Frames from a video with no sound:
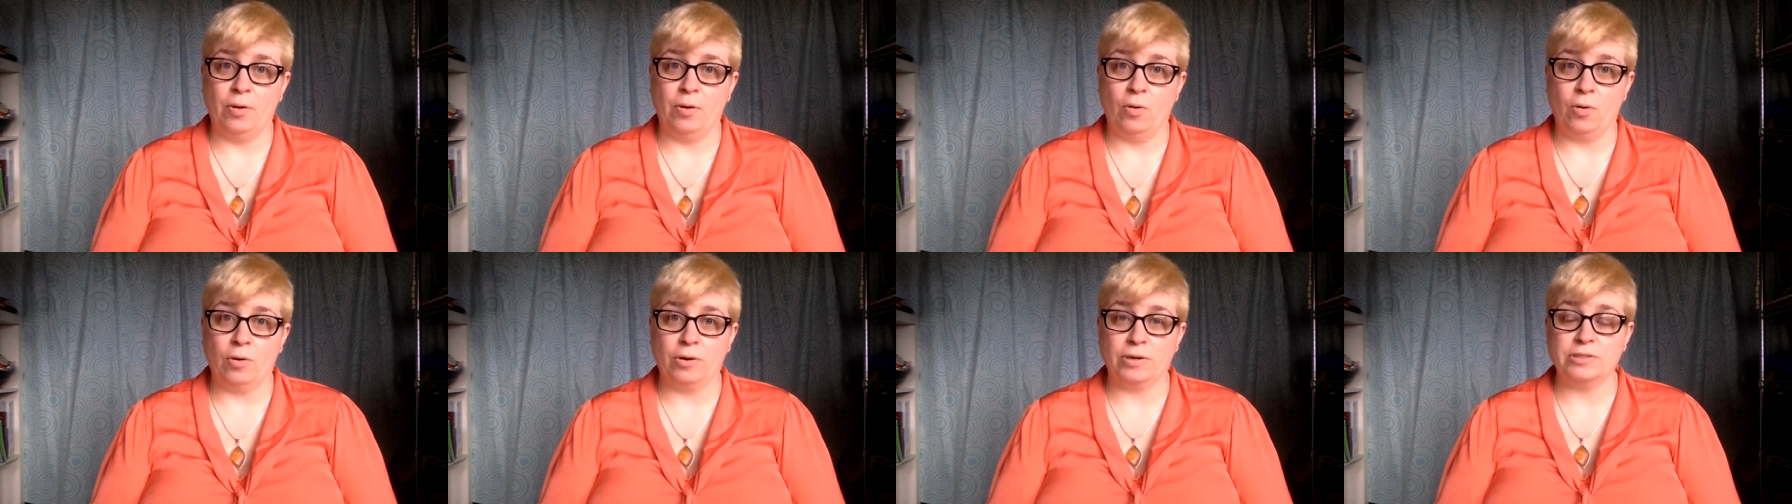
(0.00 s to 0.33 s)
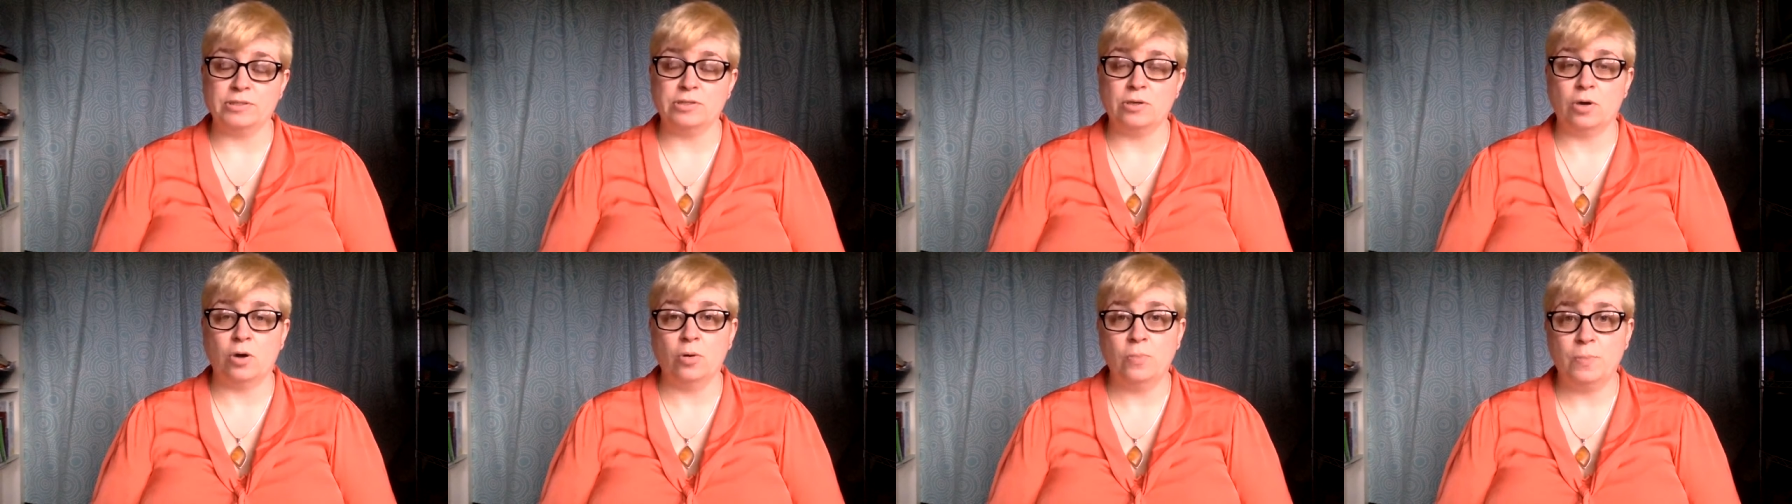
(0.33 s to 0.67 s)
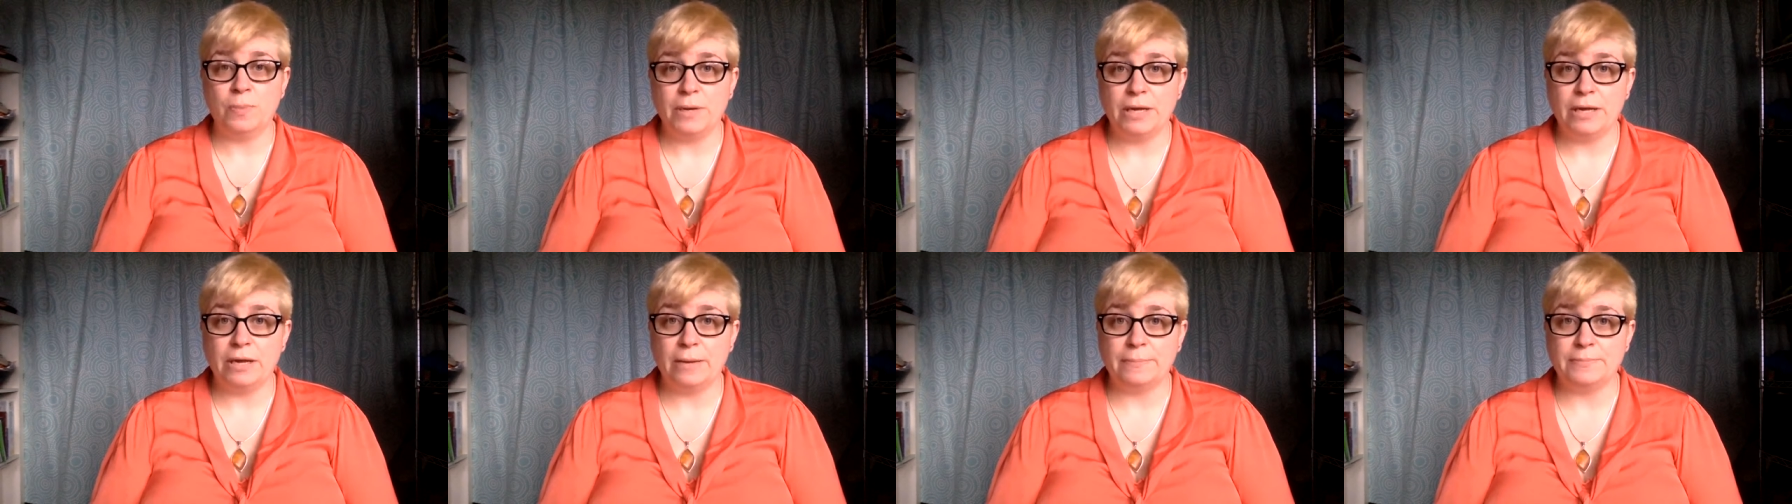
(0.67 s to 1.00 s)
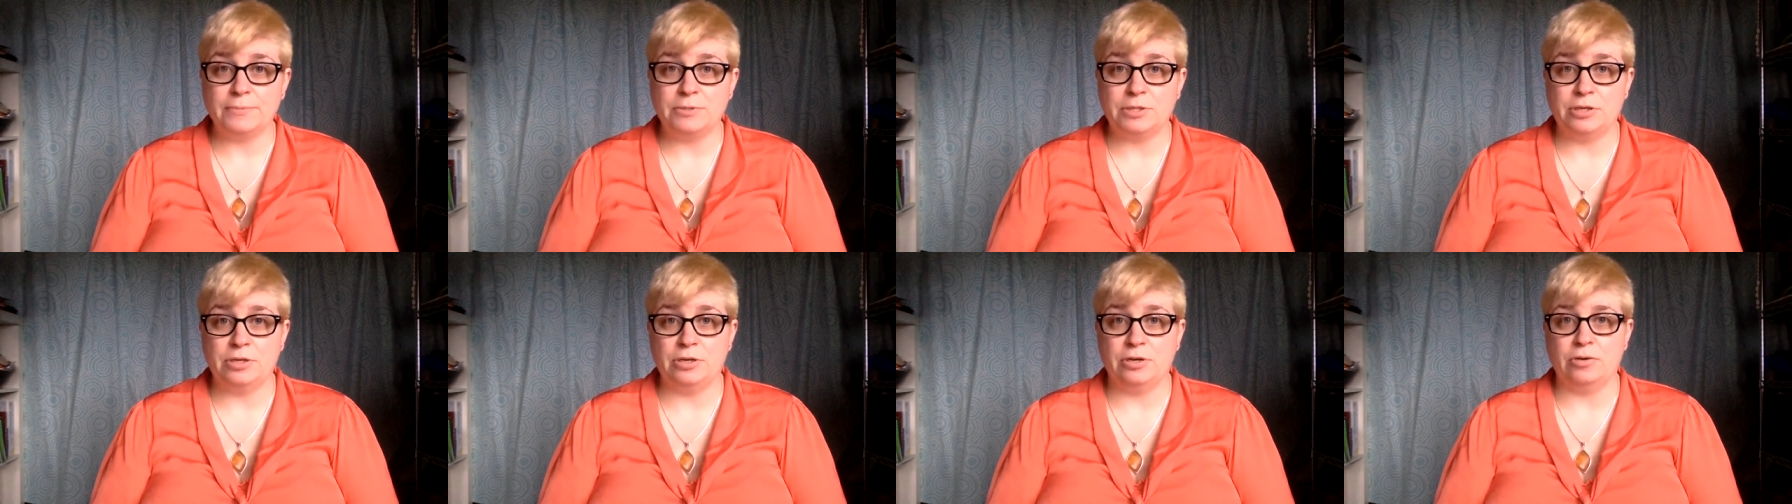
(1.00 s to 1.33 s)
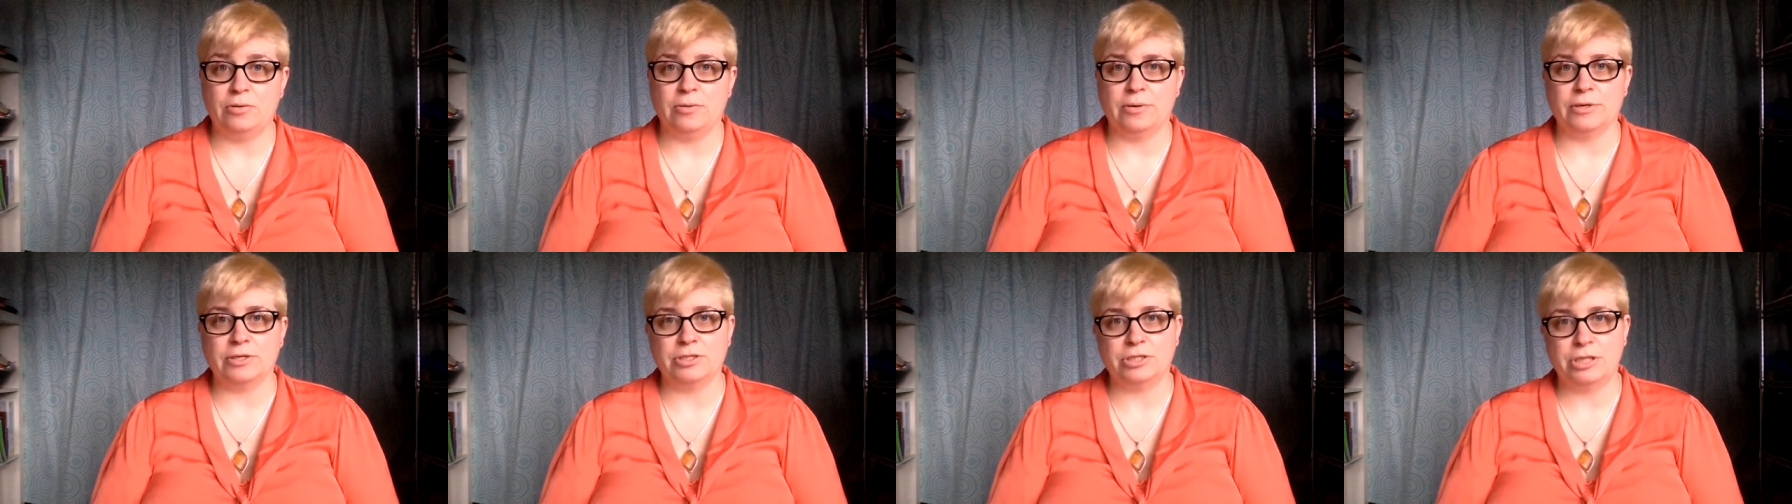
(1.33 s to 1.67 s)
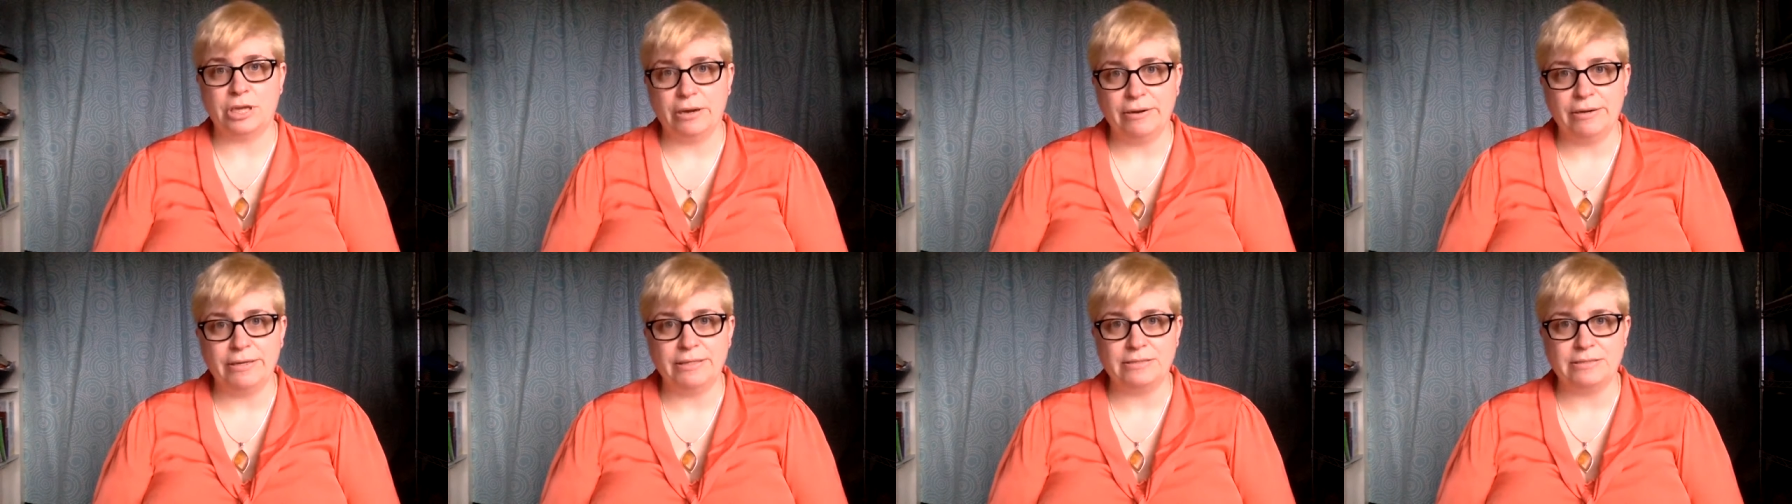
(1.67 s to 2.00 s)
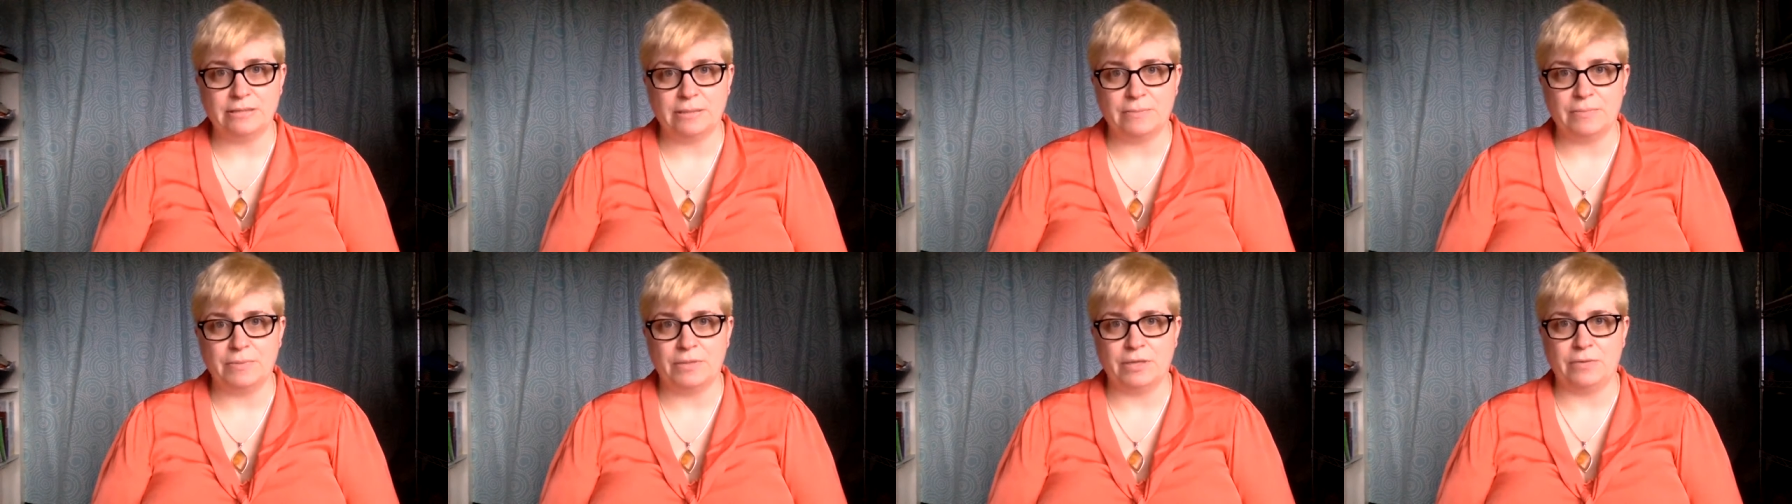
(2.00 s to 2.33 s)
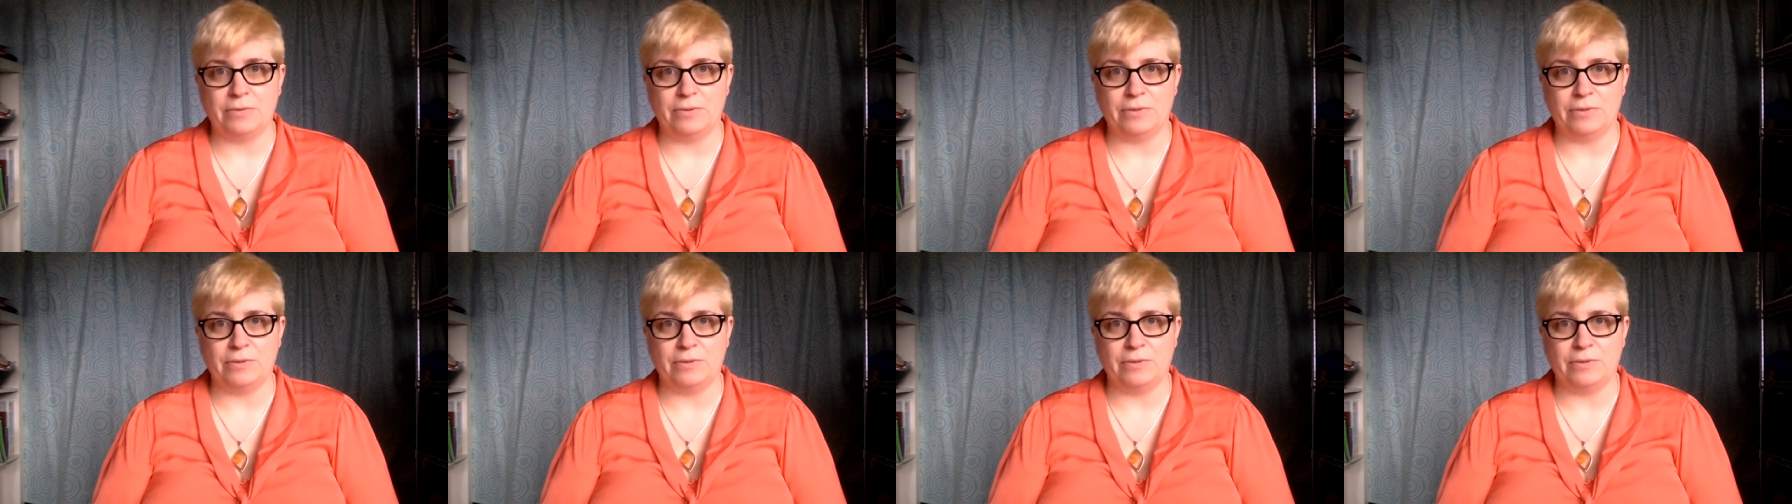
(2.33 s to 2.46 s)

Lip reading: or is opening up to you or sharing something